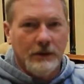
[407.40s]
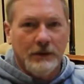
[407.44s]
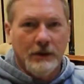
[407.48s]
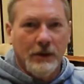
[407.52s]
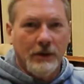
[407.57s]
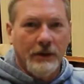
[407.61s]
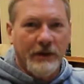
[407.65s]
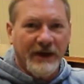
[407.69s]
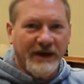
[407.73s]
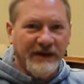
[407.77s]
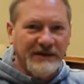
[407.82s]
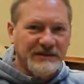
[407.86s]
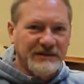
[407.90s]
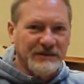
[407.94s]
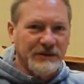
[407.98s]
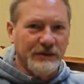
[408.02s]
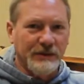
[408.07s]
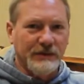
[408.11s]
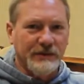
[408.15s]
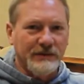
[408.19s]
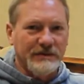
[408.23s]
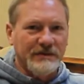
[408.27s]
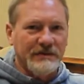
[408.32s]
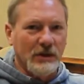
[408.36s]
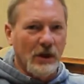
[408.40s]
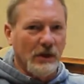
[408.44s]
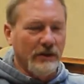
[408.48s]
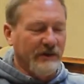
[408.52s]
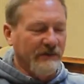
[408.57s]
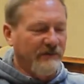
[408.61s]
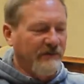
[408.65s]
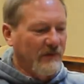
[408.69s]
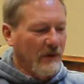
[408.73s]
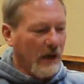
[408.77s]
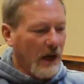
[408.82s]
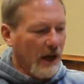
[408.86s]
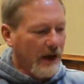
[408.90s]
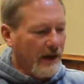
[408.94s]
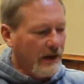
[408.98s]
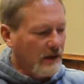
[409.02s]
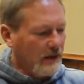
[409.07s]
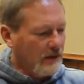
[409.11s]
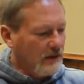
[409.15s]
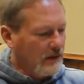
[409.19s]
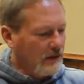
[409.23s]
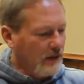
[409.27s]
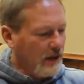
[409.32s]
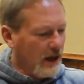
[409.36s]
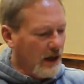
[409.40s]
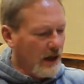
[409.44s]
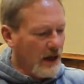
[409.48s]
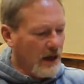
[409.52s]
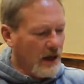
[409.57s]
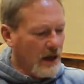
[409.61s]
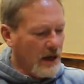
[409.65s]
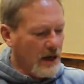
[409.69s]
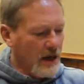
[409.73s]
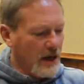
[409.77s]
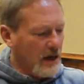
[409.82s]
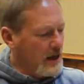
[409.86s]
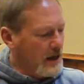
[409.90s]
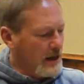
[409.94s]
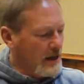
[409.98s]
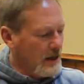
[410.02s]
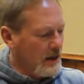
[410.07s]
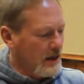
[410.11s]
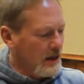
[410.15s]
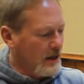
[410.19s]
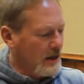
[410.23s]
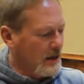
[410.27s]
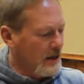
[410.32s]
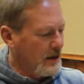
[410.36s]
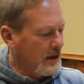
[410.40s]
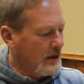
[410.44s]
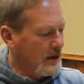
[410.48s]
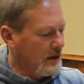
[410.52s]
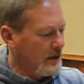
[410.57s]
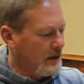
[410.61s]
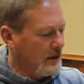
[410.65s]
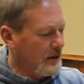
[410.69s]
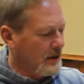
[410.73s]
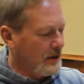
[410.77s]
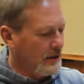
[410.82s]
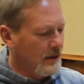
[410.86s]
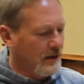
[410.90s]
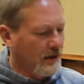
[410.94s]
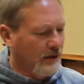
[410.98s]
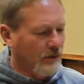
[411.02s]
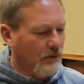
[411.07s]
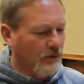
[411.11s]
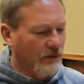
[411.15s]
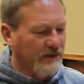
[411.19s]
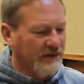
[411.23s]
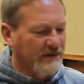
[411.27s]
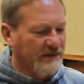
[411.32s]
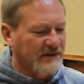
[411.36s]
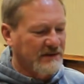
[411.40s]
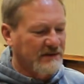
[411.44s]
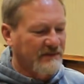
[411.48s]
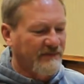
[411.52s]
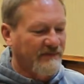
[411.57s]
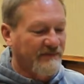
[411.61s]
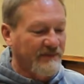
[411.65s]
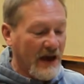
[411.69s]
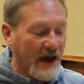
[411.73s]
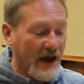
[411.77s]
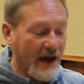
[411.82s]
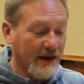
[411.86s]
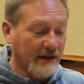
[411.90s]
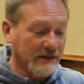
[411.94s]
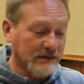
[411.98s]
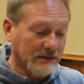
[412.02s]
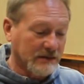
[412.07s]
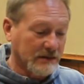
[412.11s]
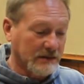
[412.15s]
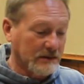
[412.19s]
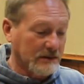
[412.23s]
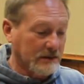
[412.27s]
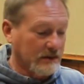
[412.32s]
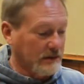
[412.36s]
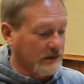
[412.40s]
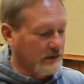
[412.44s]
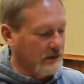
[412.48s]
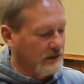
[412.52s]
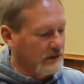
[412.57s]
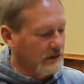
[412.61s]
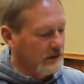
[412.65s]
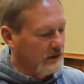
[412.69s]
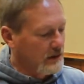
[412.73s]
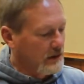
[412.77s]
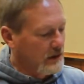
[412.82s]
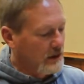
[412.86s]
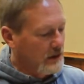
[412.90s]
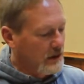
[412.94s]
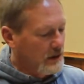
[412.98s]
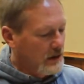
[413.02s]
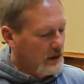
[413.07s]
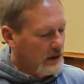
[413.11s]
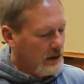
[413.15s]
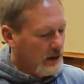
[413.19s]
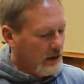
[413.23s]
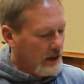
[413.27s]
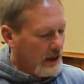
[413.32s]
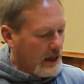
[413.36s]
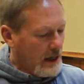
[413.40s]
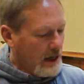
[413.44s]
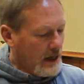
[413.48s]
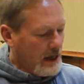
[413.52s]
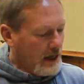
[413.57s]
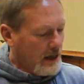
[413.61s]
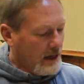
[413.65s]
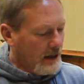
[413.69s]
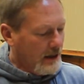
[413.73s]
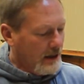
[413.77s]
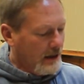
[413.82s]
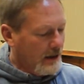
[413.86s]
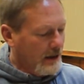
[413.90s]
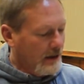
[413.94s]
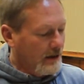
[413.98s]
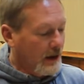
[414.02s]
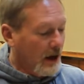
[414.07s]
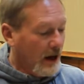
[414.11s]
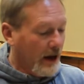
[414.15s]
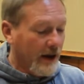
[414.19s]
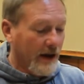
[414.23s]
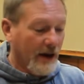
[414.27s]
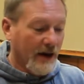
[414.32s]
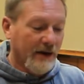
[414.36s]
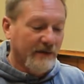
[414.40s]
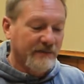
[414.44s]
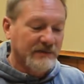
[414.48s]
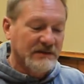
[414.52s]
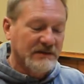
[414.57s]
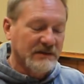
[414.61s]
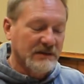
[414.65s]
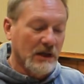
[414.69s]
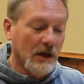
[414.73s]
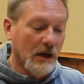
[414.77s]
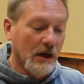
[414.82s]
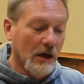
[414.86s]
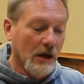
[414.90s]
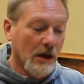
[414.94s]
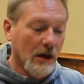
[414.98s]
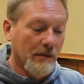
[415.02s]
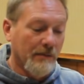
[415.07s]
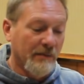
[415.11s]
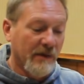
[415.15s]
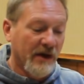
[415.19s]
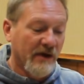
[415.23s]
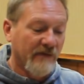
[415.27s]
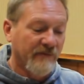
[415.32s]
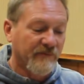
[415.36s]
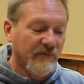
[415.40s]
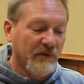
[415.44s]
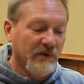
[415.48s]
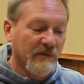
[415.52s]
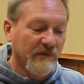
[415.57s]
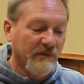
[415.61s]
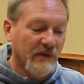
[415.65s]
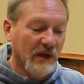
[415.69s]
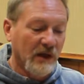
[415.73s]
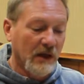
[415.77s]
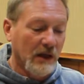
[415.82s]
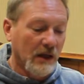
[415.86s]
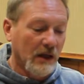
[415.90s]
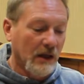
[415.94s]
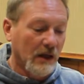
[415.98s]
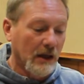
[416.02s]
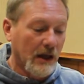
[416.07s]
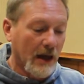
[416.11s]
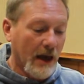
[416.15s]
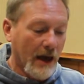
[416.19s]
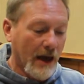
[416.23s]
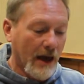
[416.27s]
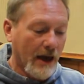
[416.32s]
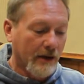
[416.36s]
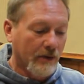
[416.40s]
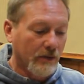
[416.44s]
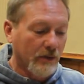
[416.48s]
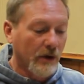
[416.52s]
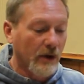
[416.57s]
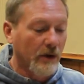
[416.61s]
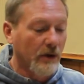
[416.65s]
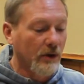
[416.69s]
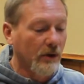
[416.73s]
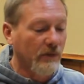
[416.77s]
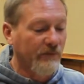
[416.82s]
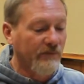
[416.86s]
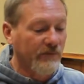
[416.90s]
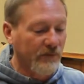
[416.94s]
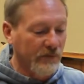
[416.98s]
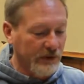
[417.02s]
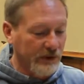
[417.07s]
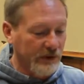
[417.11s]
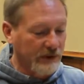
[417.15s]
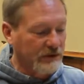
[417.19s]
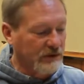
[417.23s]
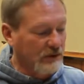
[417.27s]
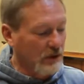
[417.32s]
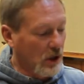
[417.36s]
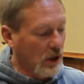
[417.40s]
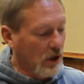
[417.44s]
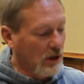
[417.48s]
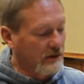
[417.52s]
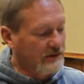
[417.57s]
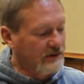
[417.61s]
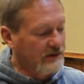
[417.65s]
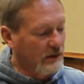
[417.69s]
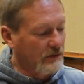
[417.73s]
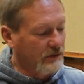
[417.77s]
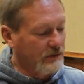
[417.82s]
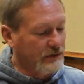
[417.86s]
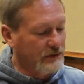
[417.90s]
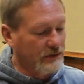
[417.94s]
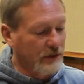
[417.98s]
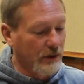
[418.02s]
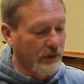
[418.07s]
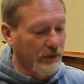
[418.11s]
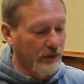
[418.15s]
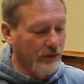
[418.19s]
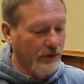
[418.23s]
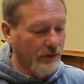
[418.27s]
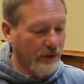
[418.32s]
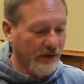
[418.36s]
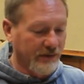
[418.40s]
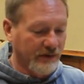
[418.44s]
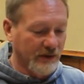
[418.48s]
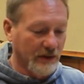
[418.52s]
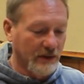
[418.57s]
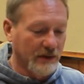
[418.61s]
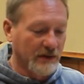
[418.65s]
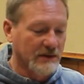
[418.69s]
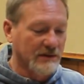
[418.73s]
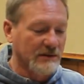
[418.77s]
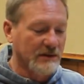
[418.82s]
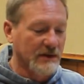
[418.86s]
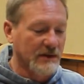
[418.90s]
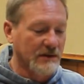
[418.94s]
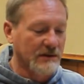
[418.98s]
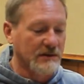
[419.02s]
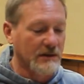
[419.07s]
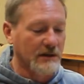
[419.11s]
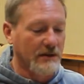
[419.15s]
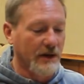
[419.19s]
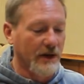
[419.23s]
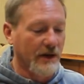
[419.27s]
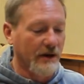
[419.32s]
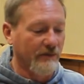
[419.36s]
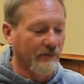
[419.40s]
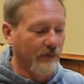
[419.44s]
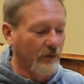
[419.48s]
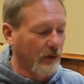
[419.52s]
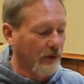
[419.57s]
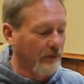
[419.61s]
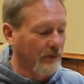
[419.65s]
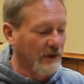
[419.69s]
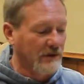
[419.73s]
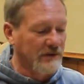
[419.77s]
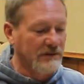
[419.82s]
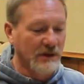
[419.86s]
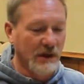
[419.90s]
Okay, so you saw the flight and it was fast. And I have some FPV acro footage to also show you. I think this thing's going to have pretty much